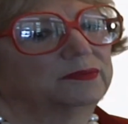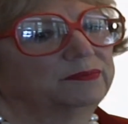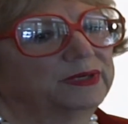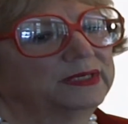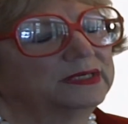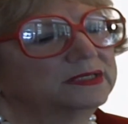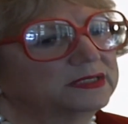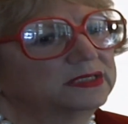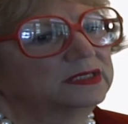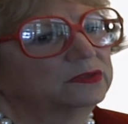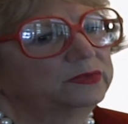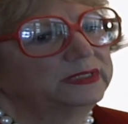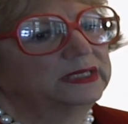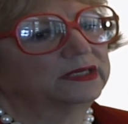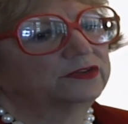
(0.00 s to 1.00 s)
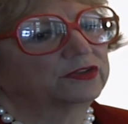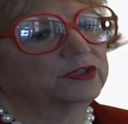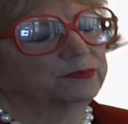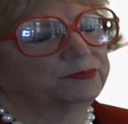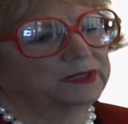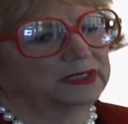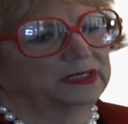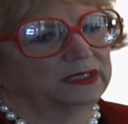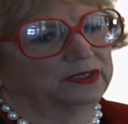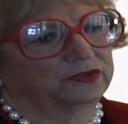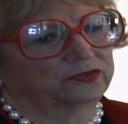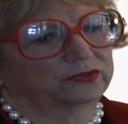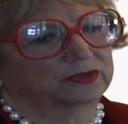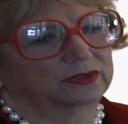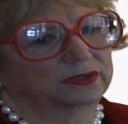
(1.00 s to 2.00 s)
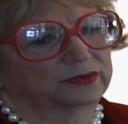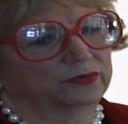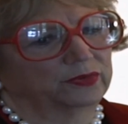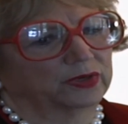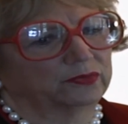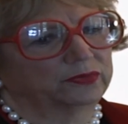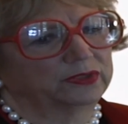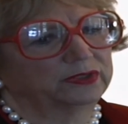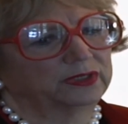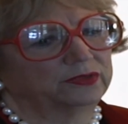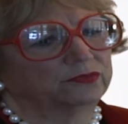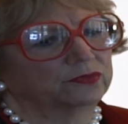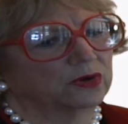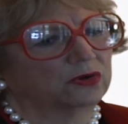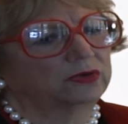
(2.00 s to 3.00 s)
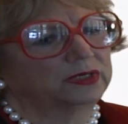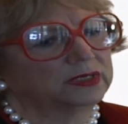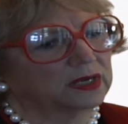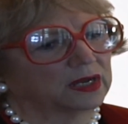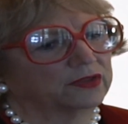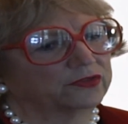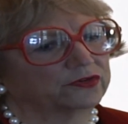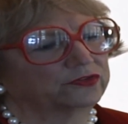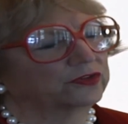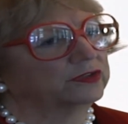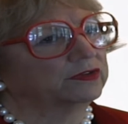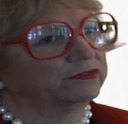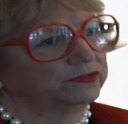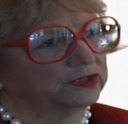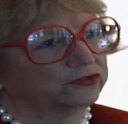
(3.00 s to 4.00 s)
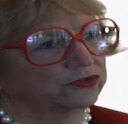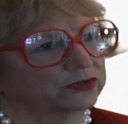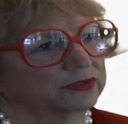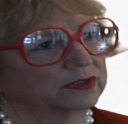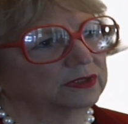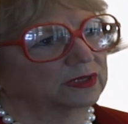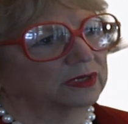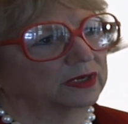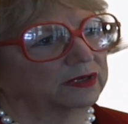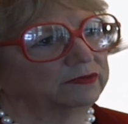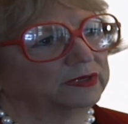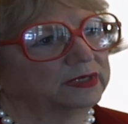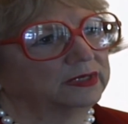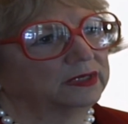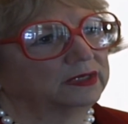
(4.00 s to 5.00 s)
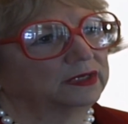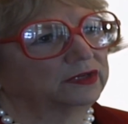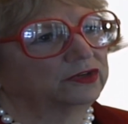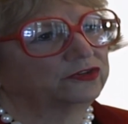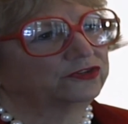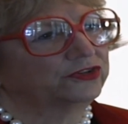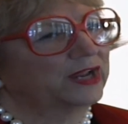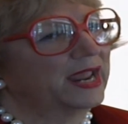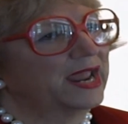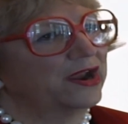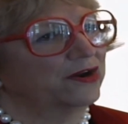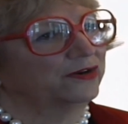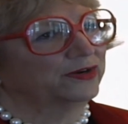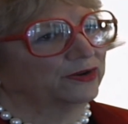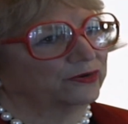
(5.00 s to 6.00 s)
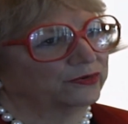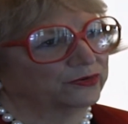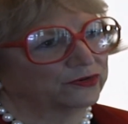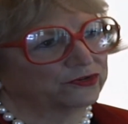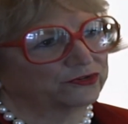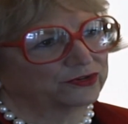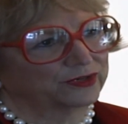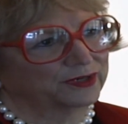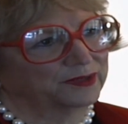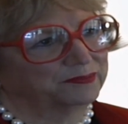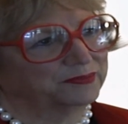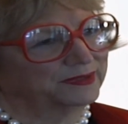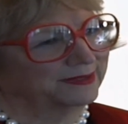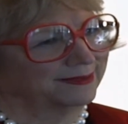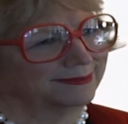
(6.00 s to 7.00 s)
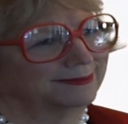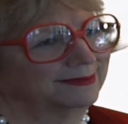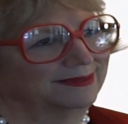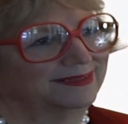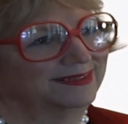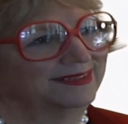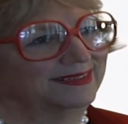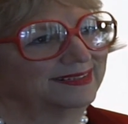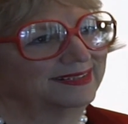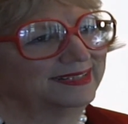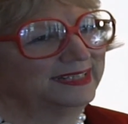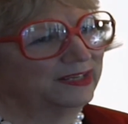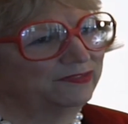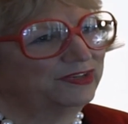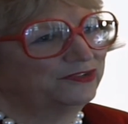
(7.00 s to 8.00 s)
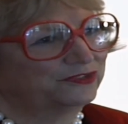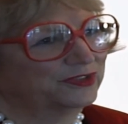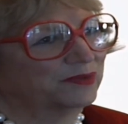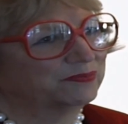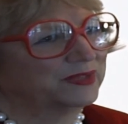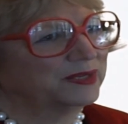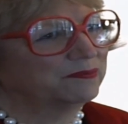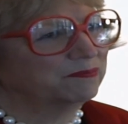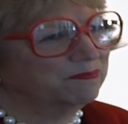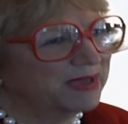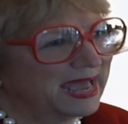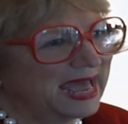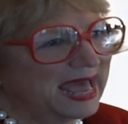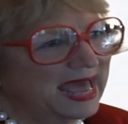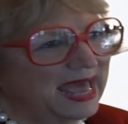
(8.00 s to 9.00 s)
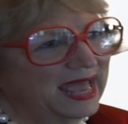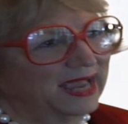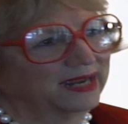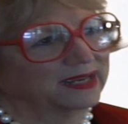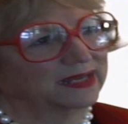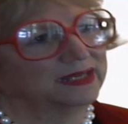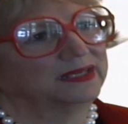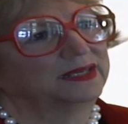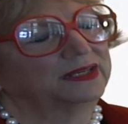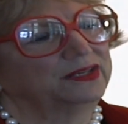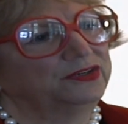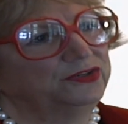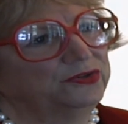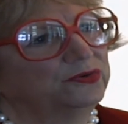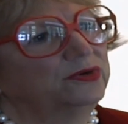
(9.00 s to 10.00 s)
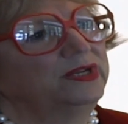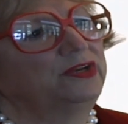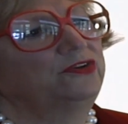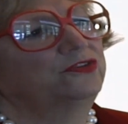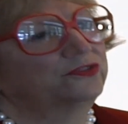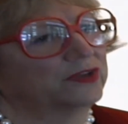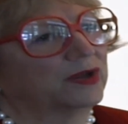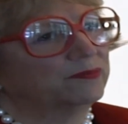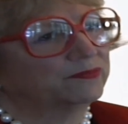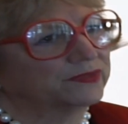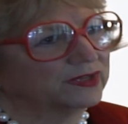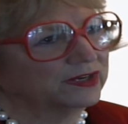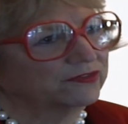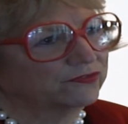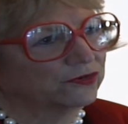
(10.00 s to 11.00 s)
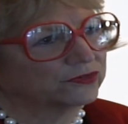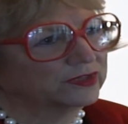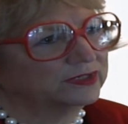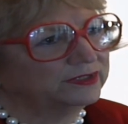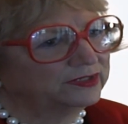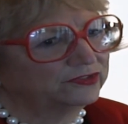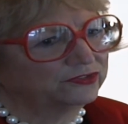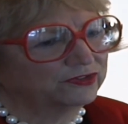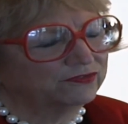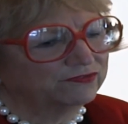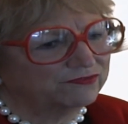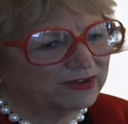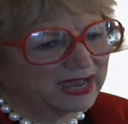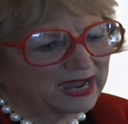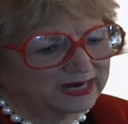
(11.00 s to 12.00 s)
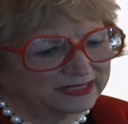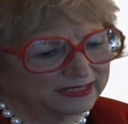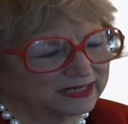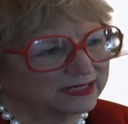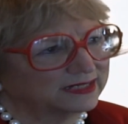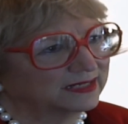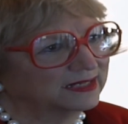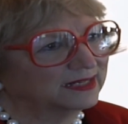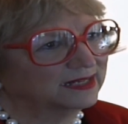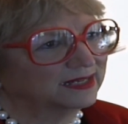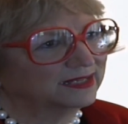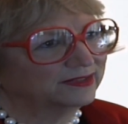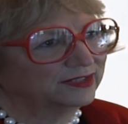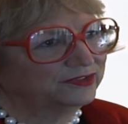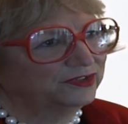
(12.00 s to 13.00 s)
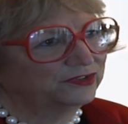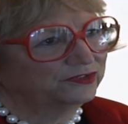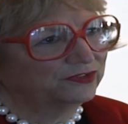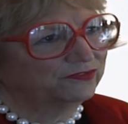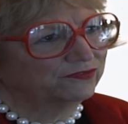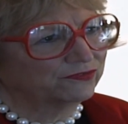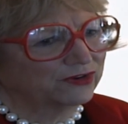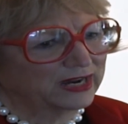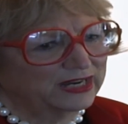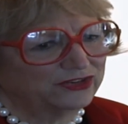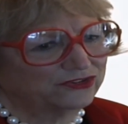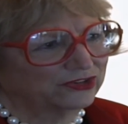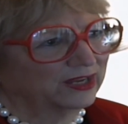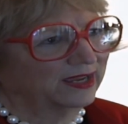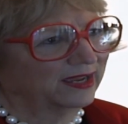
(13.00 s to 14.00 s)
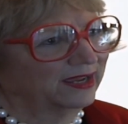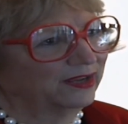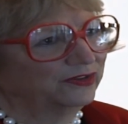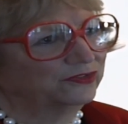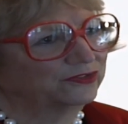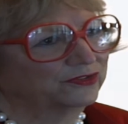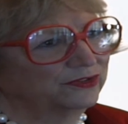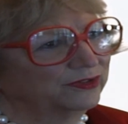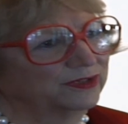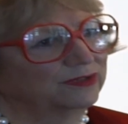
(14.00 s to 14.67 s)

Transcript: But until we get to the place where we're enrolling others in the vision of shared ownership, giving something back, doing something for the disinvited, the disenfranchised,